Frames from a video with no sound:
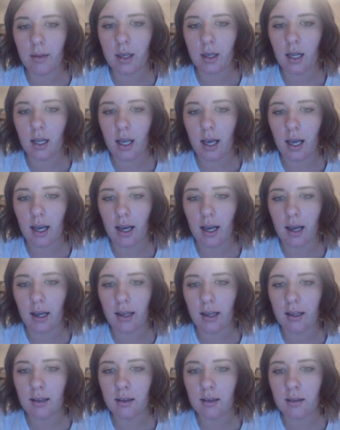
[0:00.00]
going to
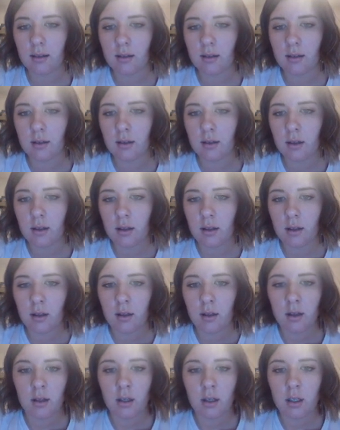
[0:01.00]
add
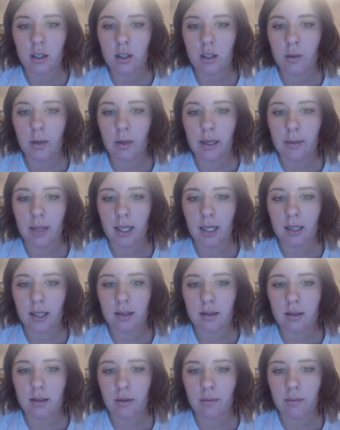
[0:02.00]
20
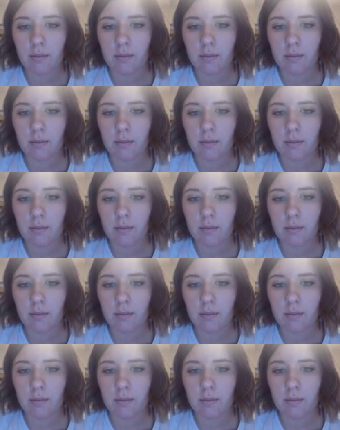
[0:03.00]
minutes.